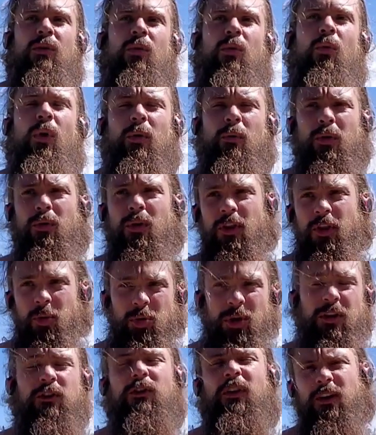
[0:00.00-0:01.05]
when we were on the
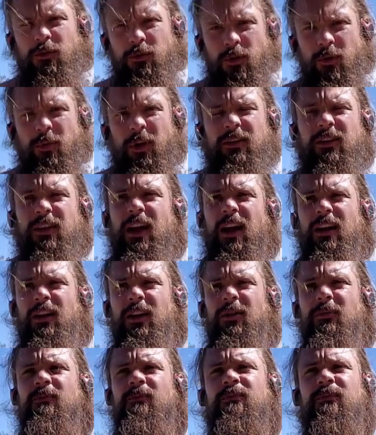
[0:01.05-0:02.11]
beach, fast forward back to
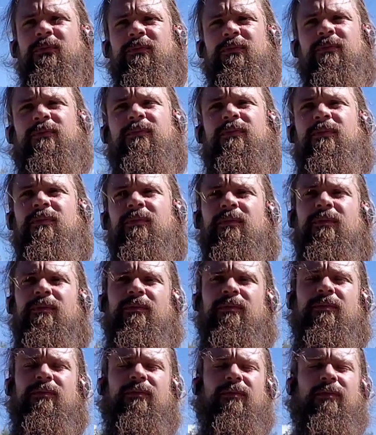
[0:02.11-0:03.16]
Canada,
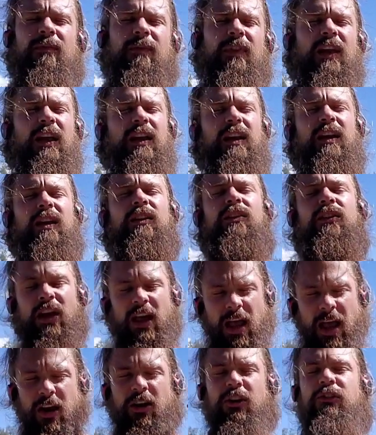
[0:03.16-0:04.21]
that the
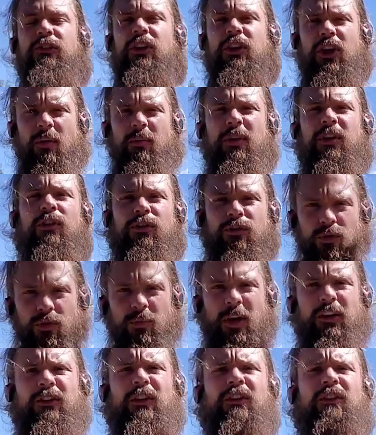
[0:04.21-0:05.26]
energy coming through
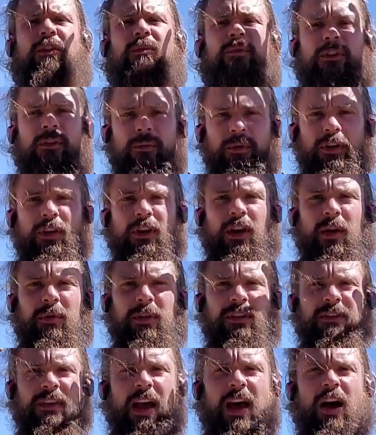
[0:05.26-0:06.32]
my system, seemingly
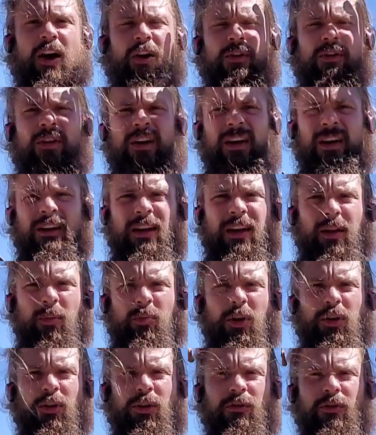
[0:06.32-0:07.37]
coming down like a
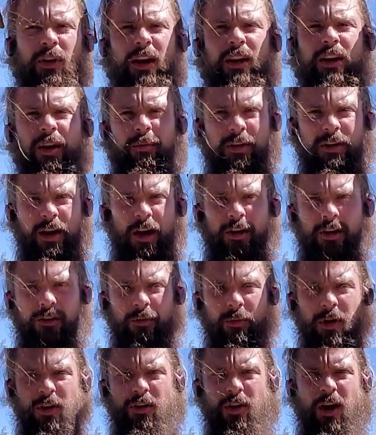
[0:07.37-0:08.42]
pillar of light, coming down into
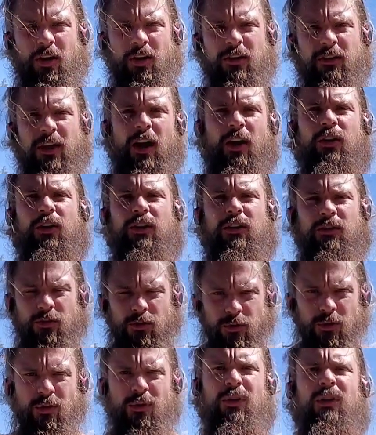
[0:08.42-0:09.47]
my crown and down
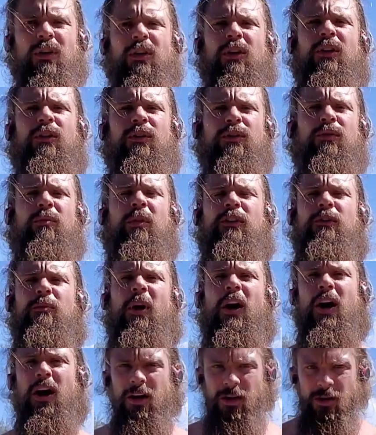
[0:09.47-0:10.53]
through my
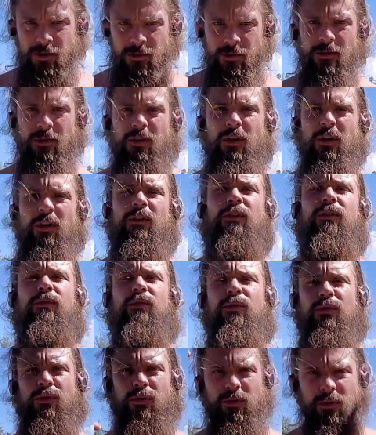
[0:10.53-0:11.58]
spine and
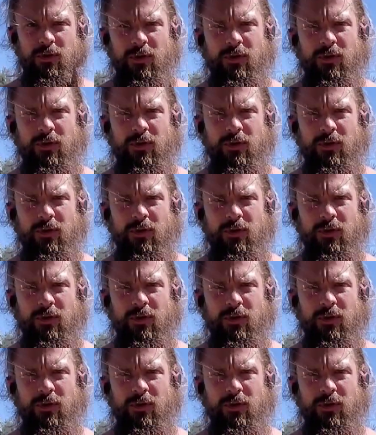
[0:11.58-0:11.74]
through